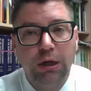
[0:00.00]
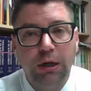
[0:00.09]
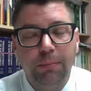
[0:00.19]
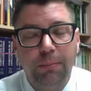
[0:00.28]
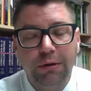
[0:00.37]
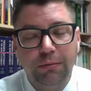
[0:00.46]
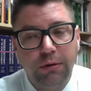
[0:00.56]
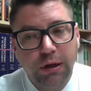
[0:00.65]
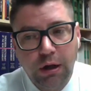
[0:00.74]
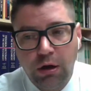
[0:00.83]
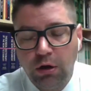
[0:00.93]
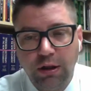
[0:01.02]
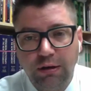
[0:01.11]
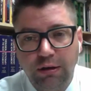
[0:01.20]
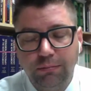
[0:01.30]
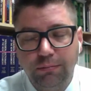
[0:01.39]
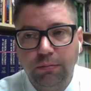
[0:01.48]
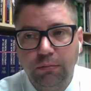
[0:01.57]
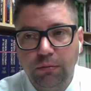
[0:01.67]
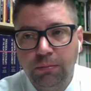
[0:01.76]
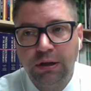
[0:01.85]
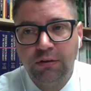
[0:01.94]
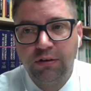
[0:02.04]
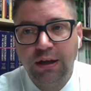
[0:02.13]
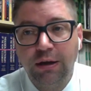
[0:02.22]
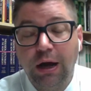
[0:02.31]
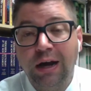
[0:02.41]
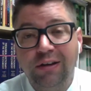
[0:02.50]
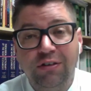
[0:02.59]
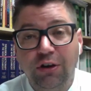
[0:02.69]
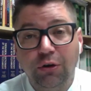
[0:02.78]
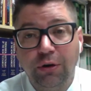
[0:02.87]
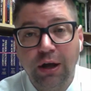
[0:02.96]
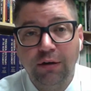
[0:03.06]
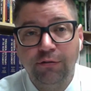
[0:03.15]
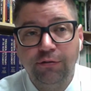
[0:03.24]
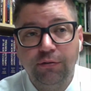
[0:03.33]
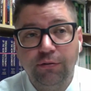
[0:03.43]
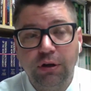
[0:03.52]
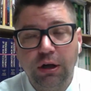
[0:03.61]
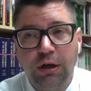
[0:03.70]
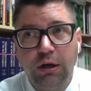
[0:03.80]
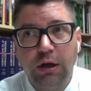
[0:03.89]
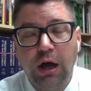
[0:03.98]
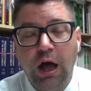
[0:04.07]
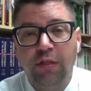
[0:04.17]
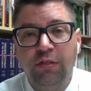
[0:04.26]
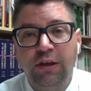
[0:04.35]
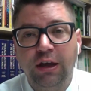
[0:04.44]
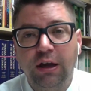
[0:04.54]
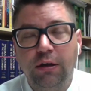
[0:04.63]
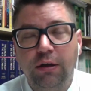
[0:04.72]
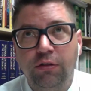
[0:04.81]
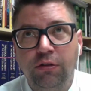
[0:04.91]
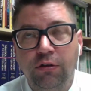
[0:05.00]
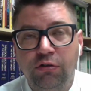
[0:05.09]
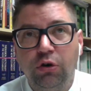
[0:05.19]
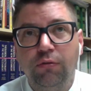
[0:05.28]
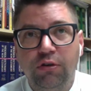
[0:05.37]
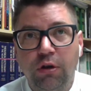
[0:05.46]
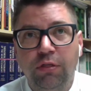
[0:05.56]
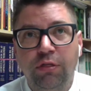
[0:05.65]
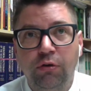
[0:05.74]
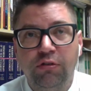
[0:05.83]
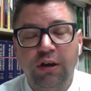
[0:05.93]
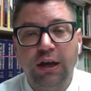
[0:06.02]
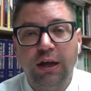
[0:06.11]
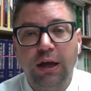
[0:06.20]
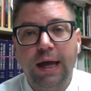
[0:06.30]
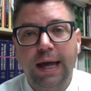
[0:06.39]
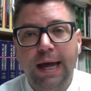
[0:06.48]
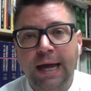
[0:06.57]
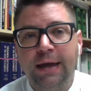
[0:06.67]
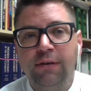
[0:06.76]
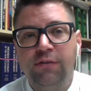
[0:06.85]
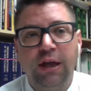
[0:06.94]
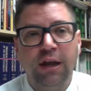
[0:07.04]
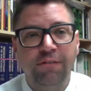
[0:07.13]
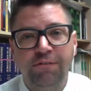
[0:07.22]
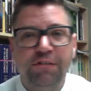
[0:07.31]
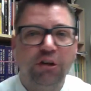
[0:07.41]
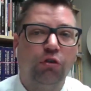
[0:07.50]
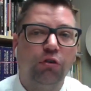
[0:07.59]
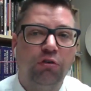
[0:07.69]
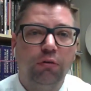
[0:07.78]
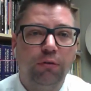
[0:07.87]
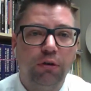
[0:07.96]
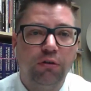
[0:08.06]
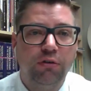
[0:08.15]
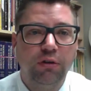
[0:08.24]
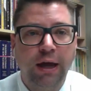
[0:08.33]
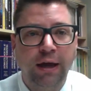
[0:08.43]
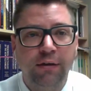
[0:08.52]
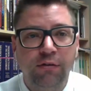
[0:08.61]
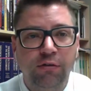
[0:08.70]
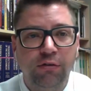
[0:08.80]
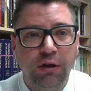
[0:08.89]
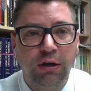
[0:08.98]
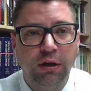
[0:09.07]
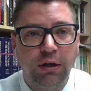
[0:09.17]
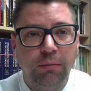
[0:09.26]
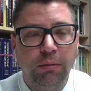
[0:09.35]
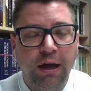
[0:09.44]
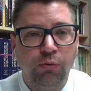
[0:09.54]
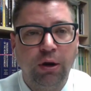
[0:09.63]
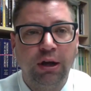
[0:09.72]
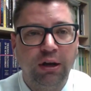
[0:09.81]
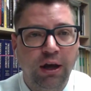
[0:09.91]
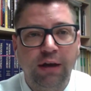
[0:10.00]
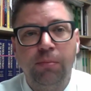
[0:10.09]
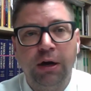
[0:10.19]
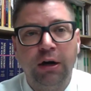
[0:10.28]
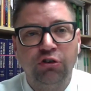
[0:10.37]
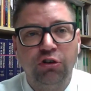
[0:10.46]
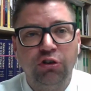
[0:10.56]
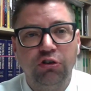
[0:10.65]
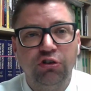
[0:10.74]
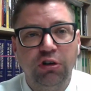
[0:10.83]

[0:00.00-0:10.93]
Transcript: But all that being said, I still don't have the service on Thursday as an official service, as recognized by our church.